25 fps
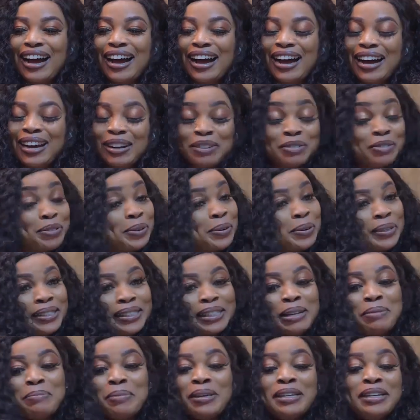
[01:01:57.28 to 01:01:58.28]
Of
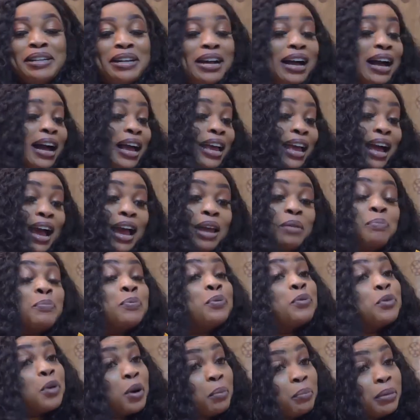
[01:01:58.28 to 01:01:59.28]
course. I mean, I
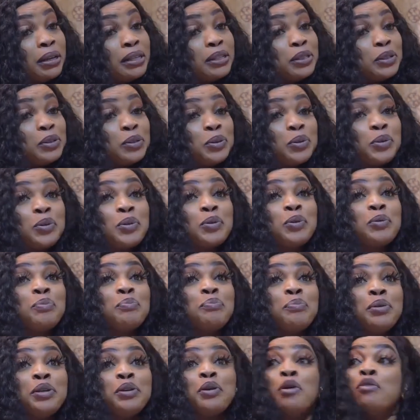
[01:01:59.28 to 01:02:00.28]
promise
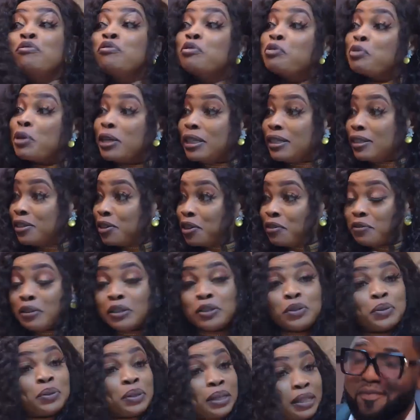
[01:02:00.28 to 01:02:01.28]
to be of great
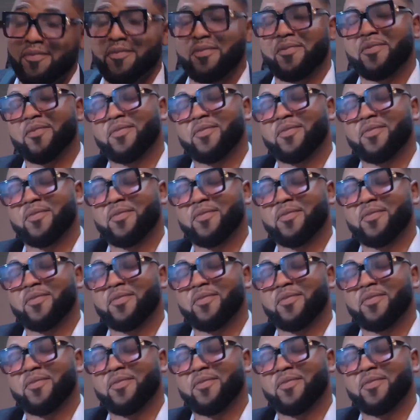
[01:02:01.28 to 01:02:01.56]
service to this